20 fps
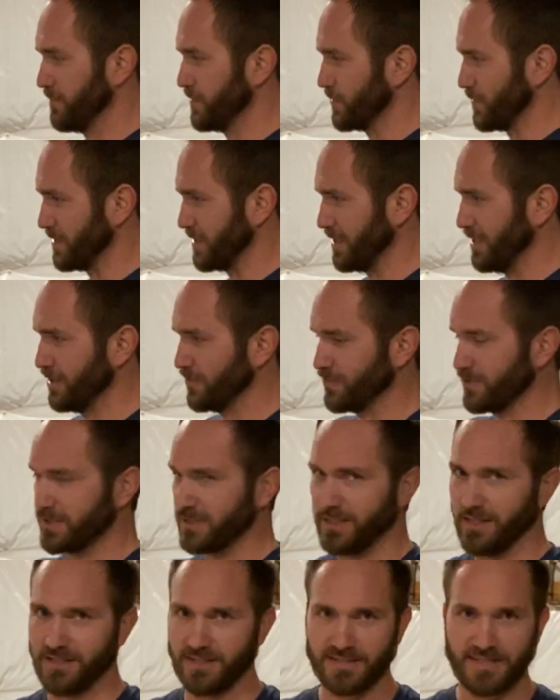So what's
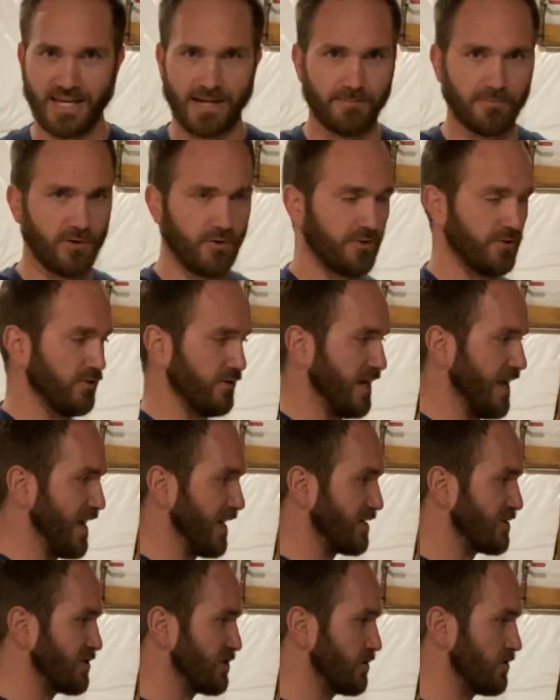interesting is that both your
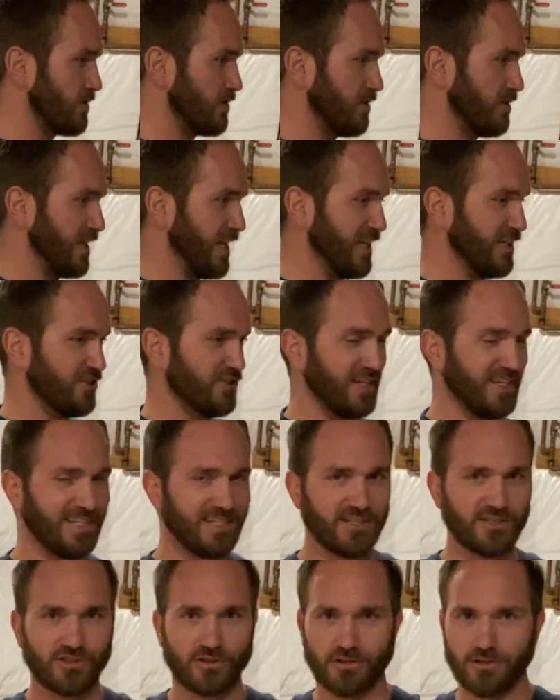external and your
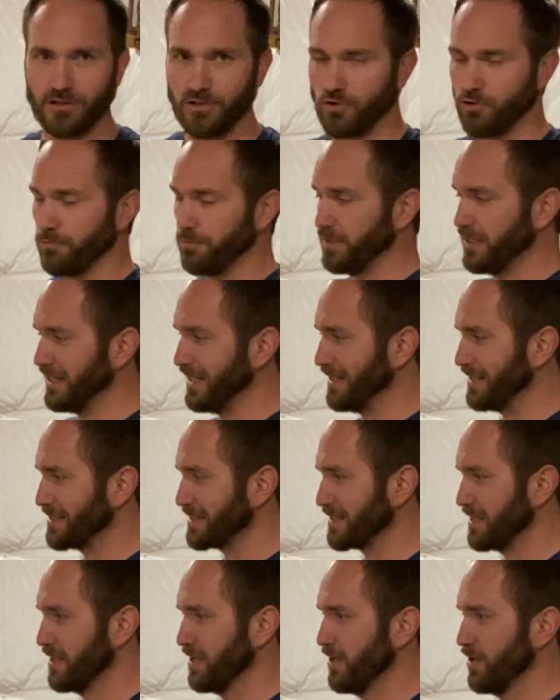internal
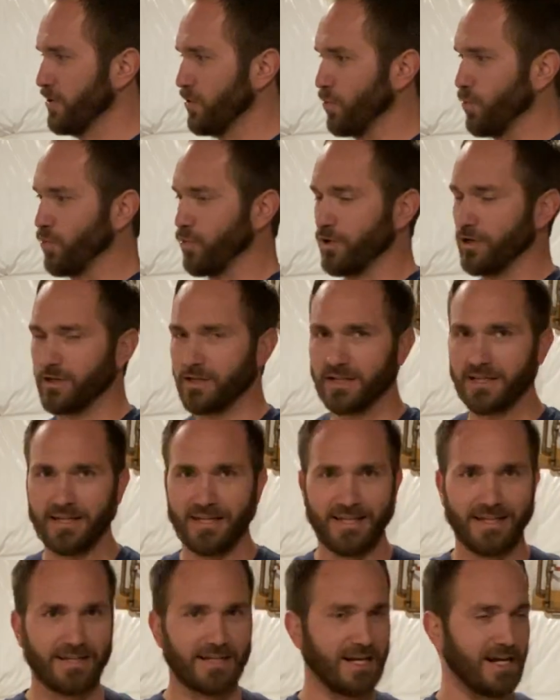obliques work
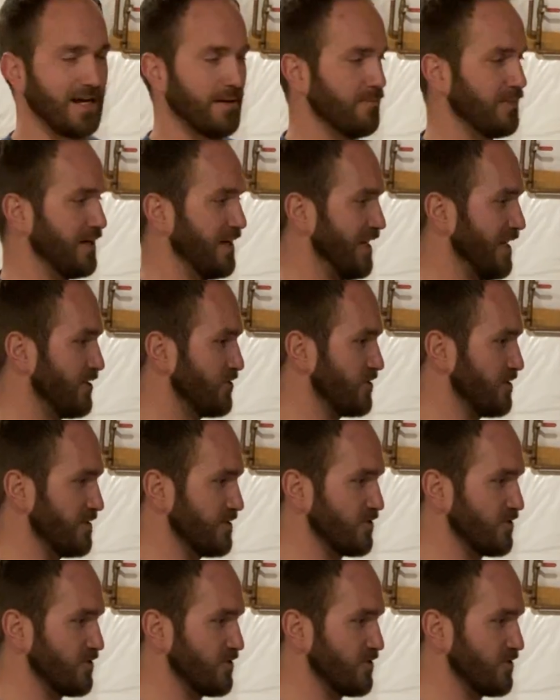in combination.